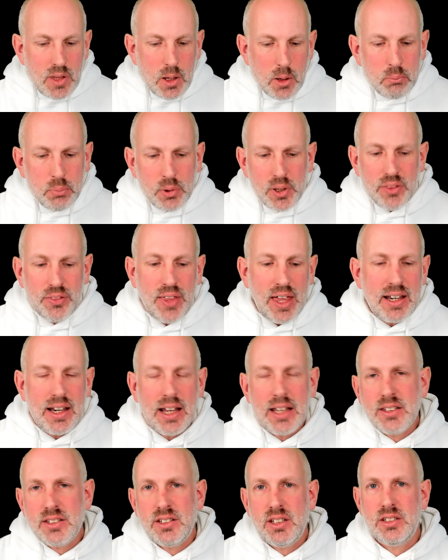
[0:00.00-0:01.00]
But then
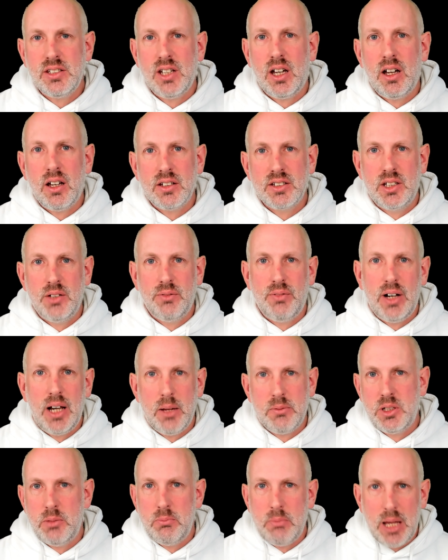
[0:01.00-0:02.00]
as the task
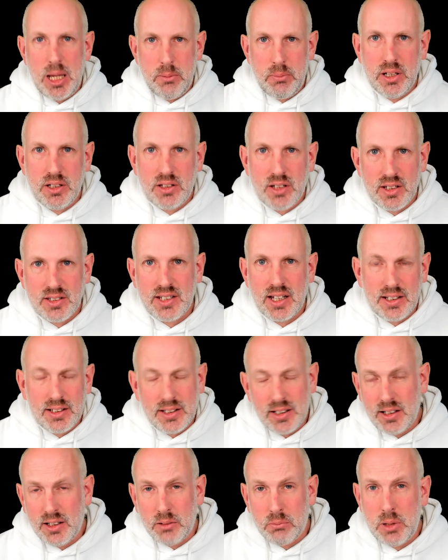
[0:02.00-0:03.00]
develops, and maybe it does get
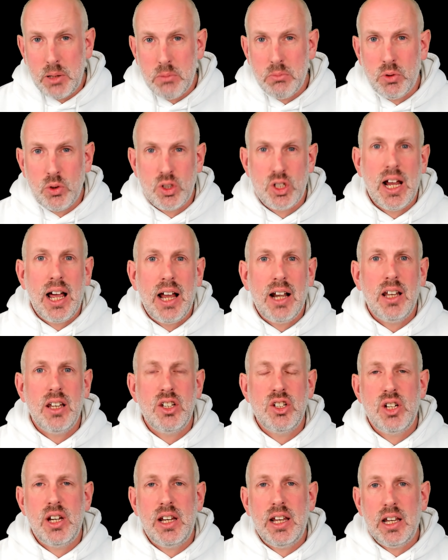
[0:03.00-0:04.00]
a little bit more
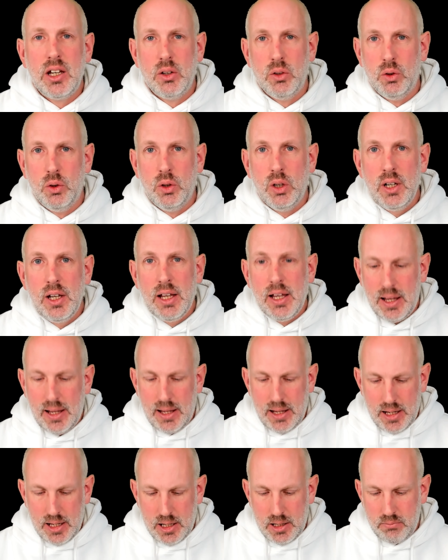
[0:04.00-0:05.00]
challenging, or
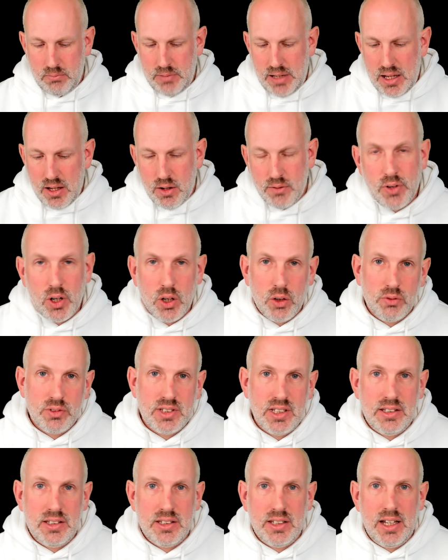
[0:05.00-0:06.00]
it evolves
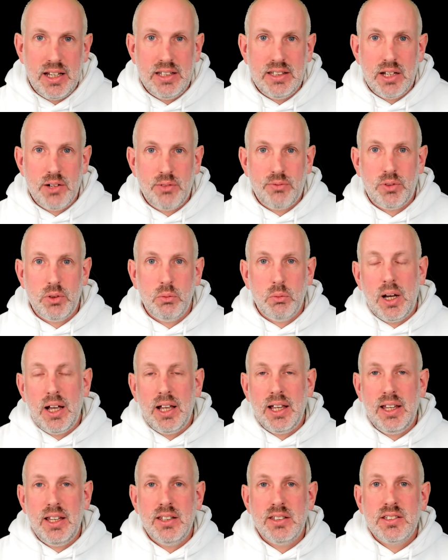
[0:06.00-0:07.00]
in different
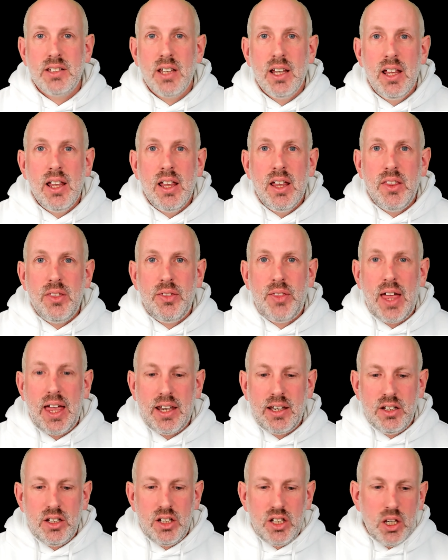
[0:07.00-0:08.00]
ways,
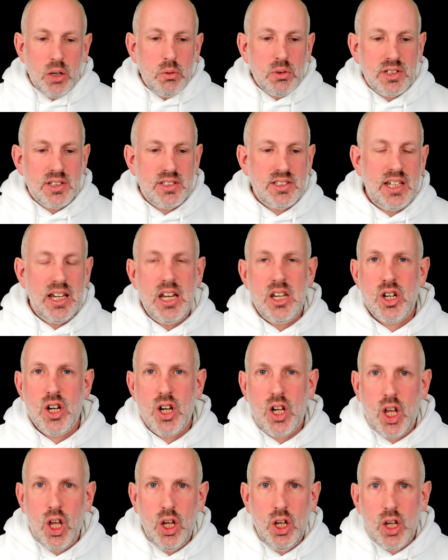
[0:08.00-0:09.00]
then you as a teacher
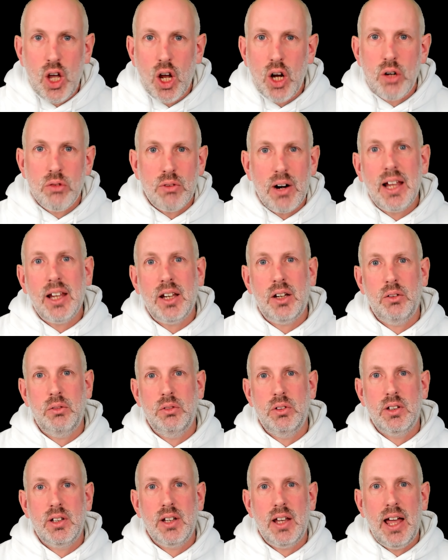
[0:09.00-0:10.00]
can go round,